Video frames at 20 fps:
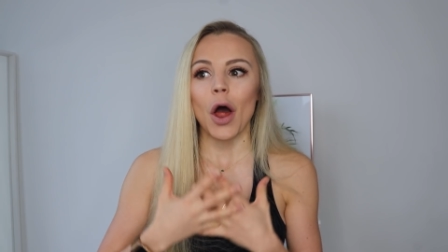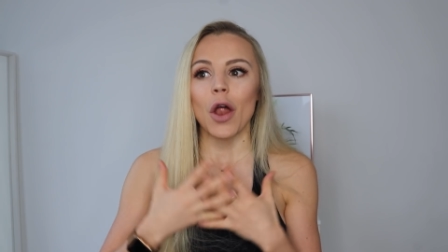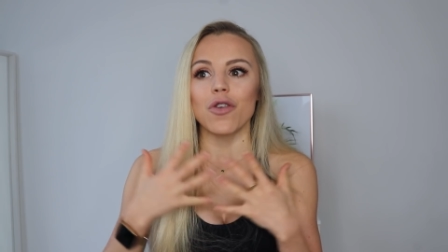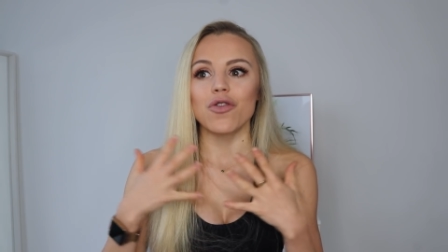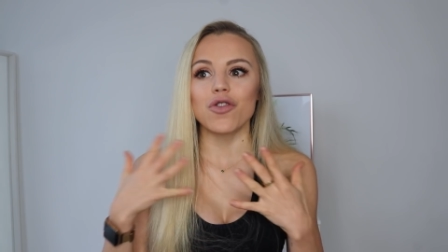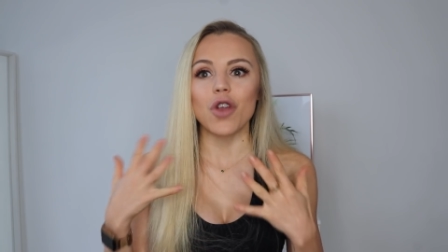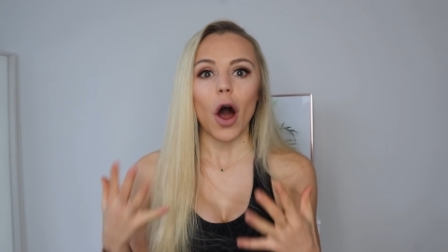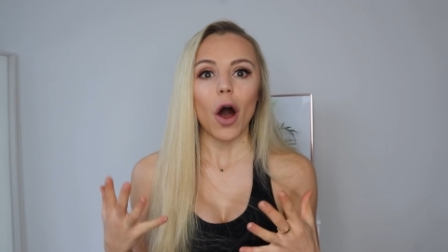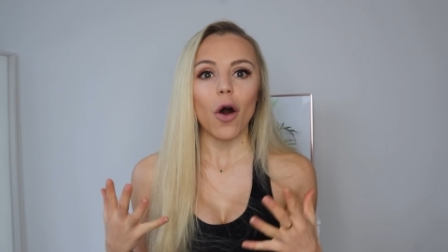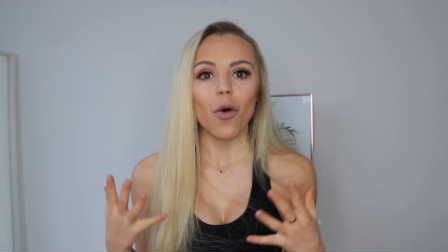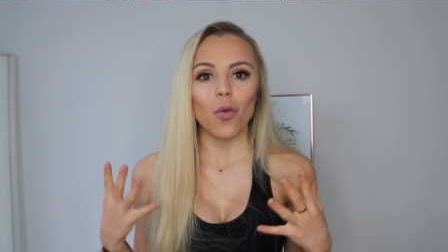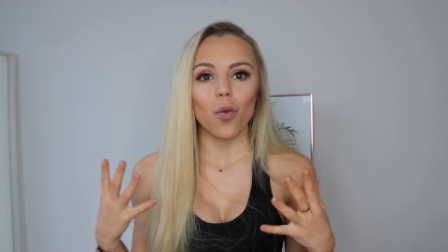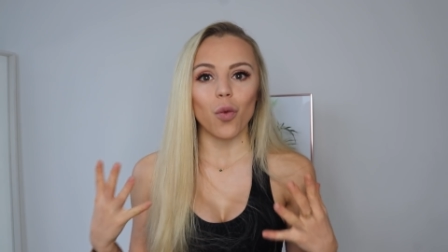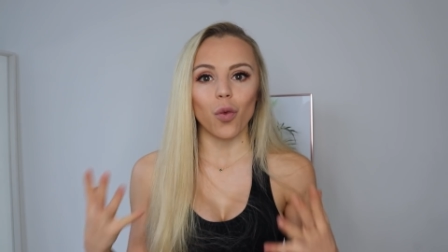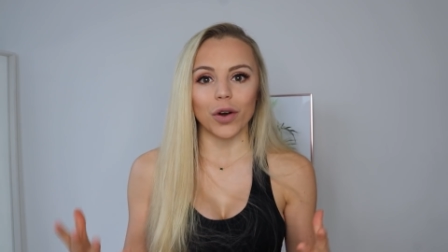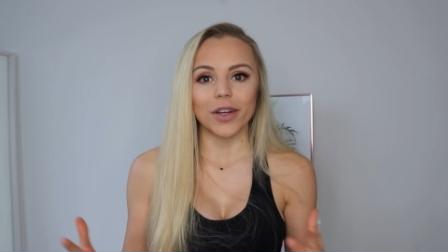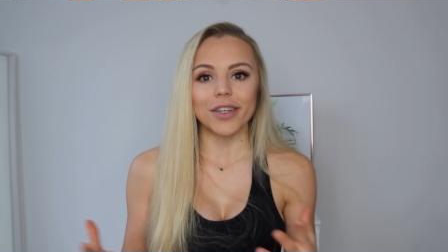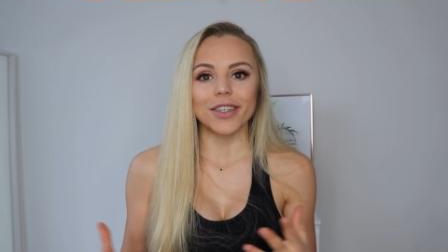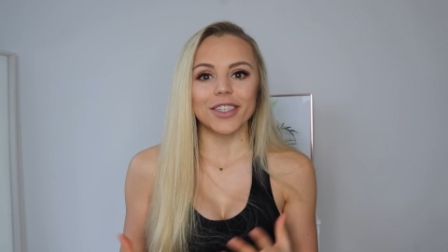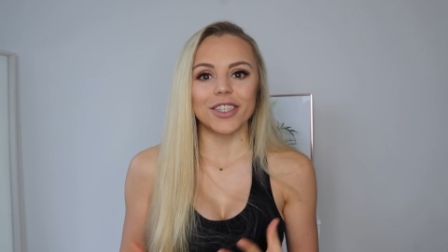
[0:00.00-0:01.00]
Not
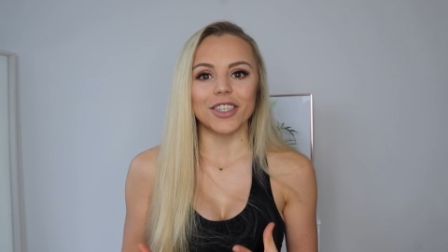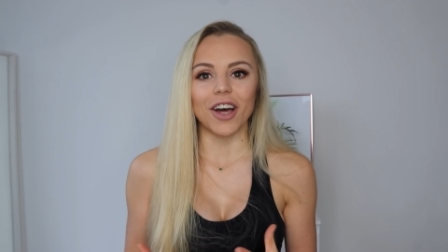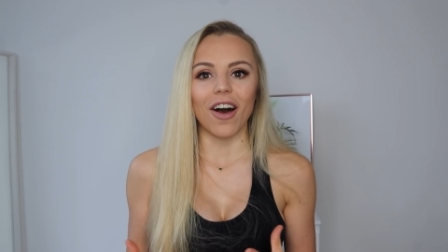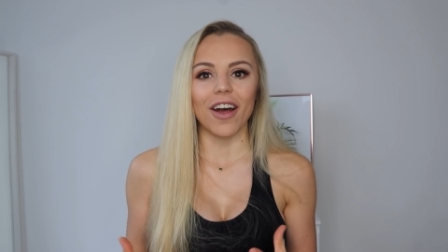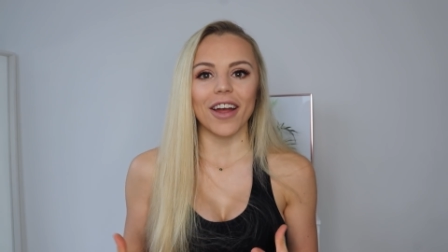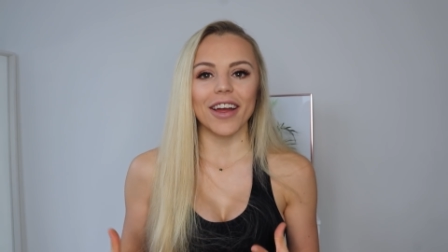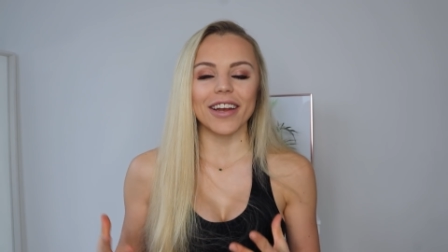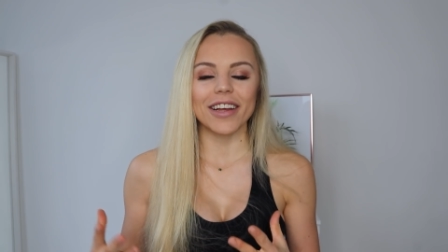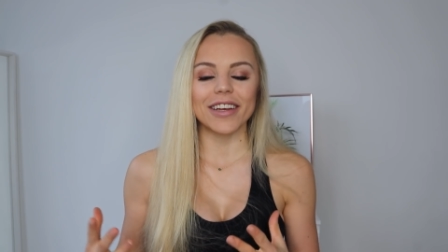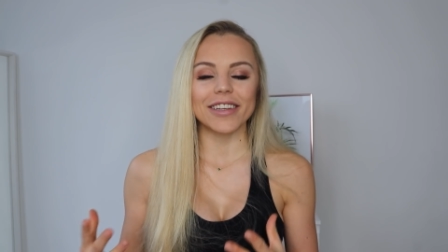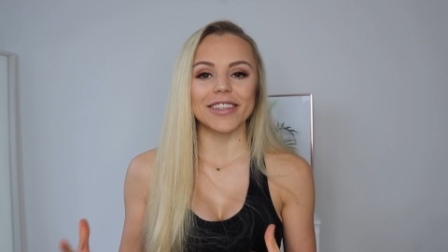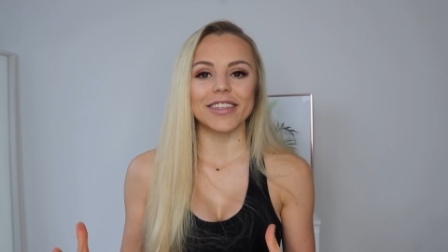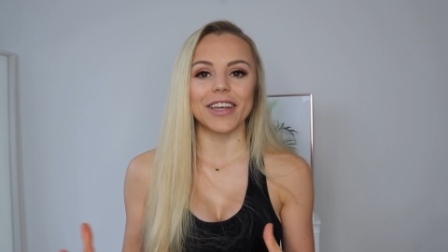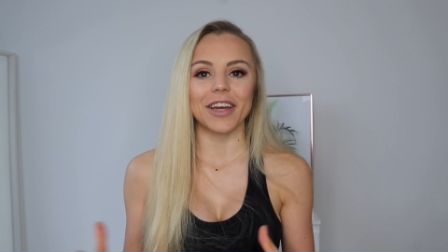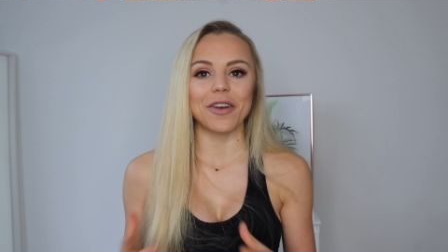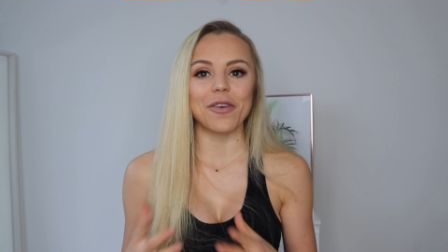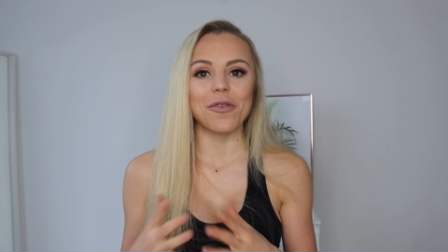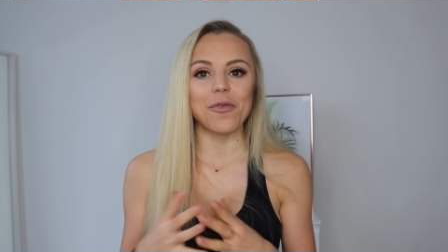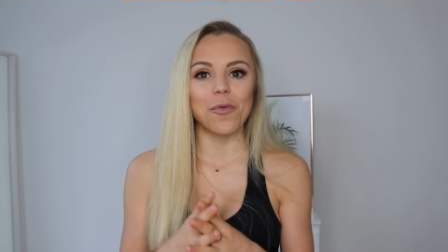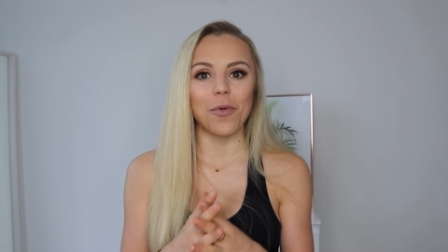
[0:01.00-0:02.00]
one diet is
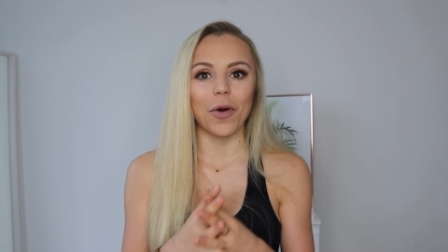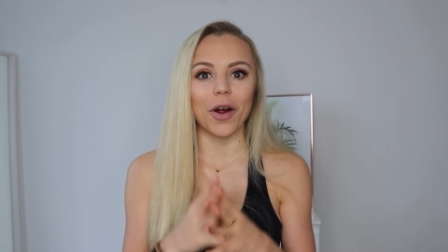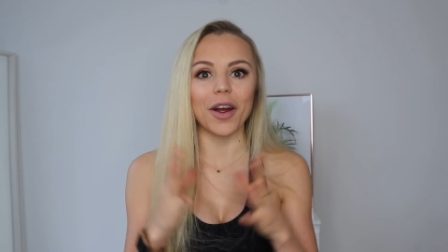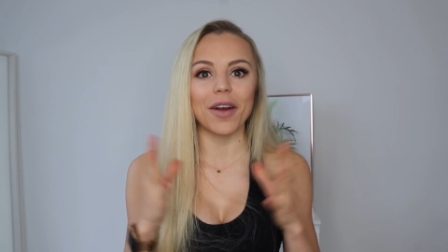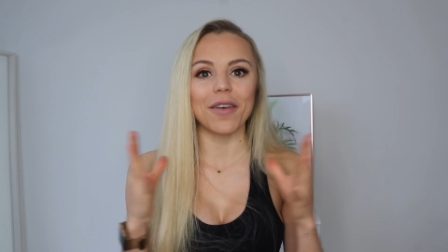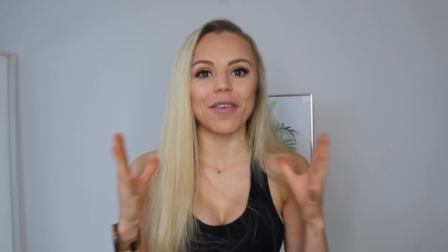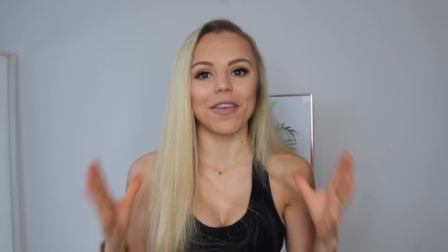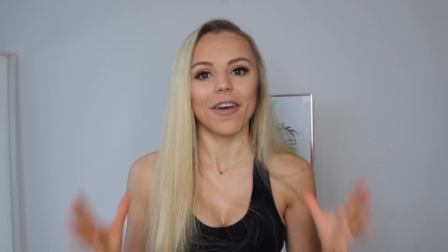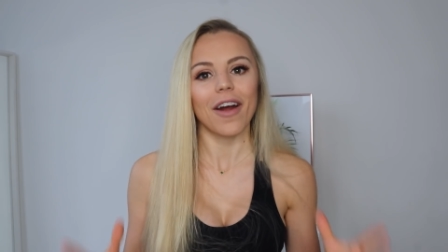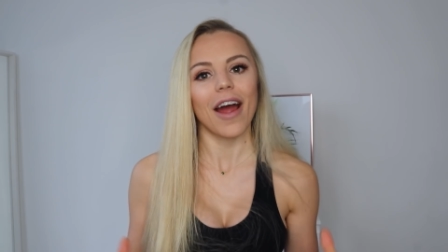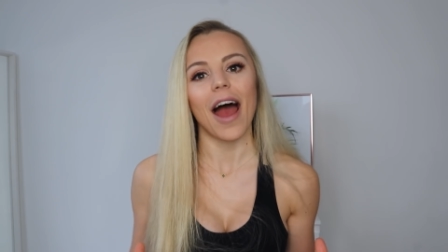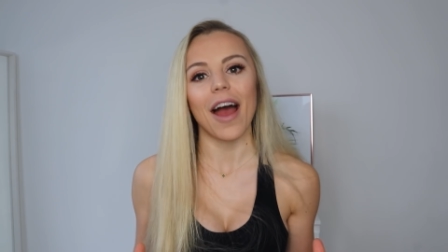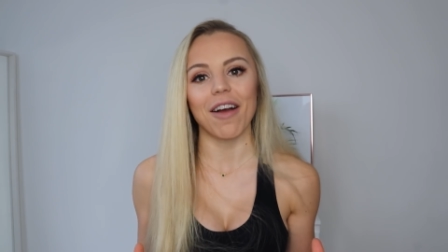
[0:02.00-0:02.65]
gonna work for